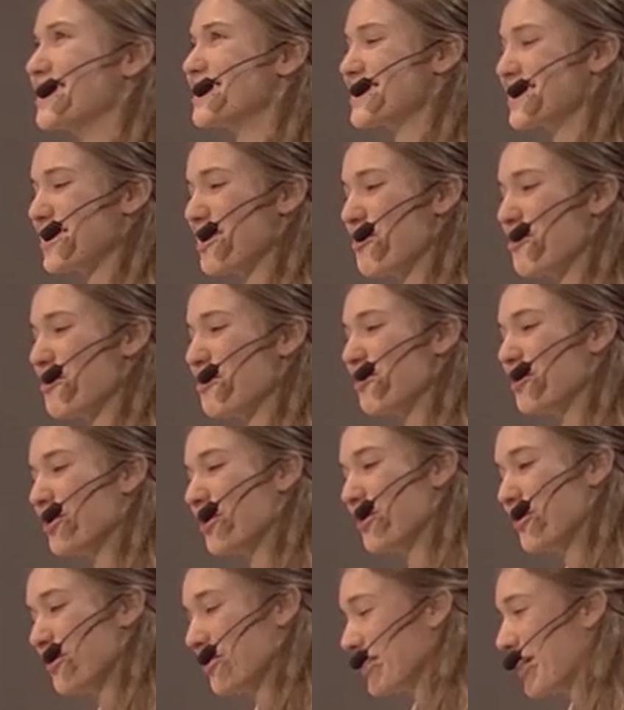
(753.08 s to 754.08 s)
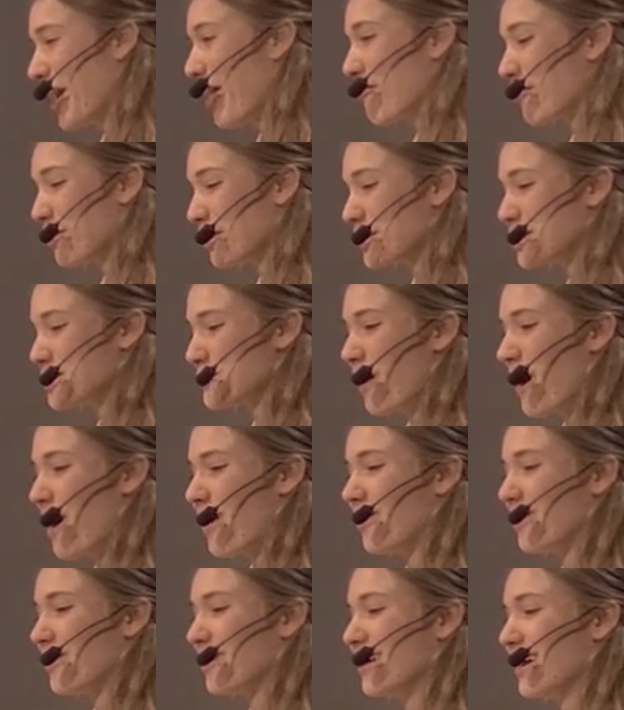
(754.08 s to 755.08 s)
So that worked
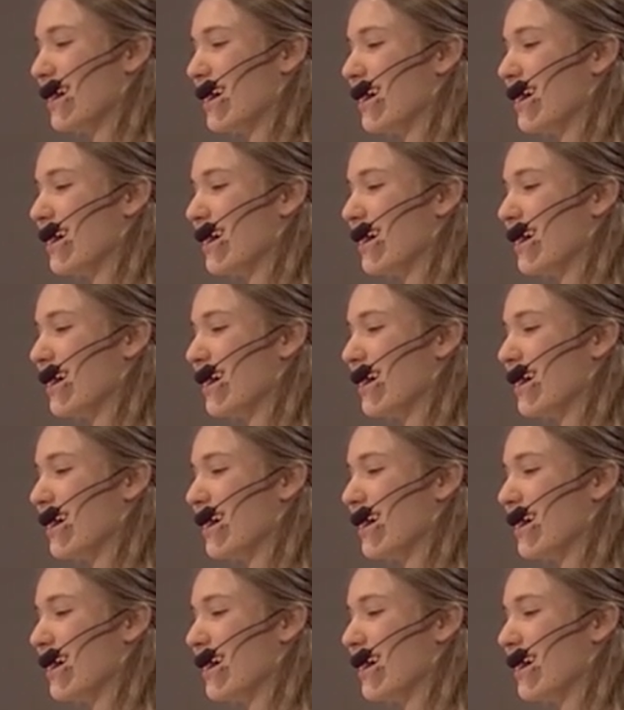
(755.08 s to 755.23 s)
well.